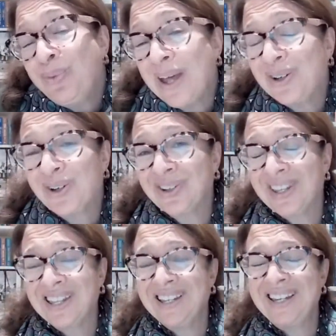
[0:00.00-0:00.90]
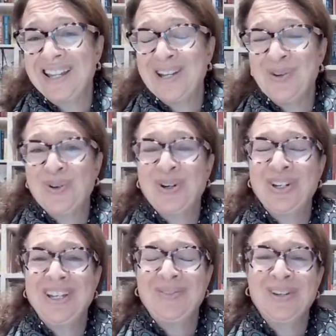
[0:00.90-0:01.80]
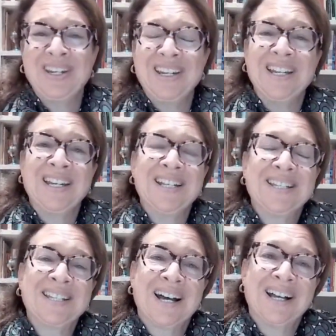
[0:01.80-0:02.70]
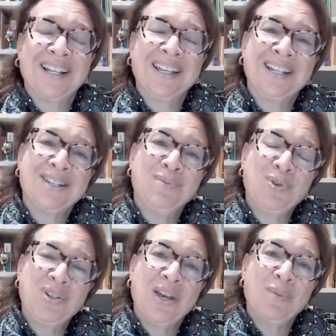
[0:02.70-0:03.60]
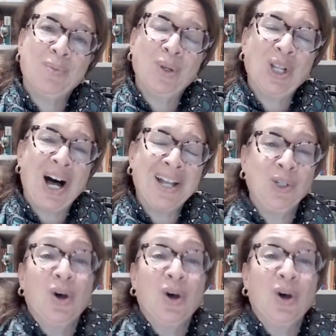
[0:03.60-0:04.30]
better than you could even in its museum in Milan.